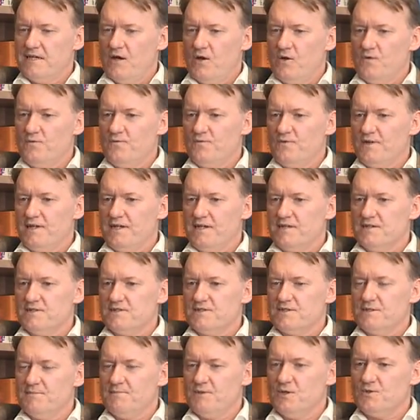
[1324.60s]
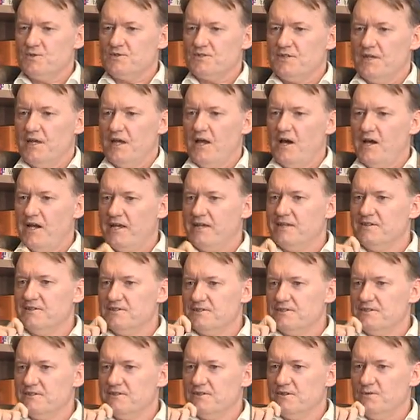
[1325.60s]
hopefully is the most
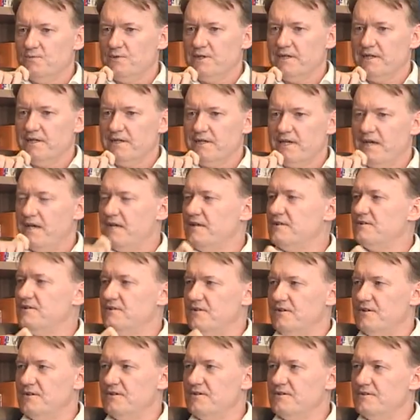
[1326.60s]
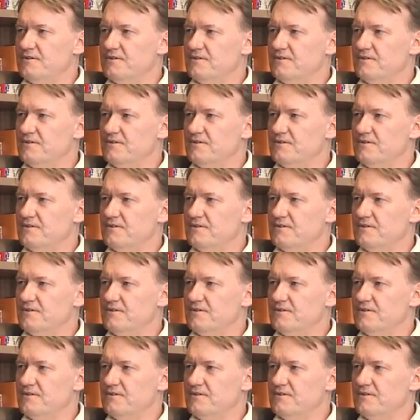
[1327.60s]
aligned that we could get the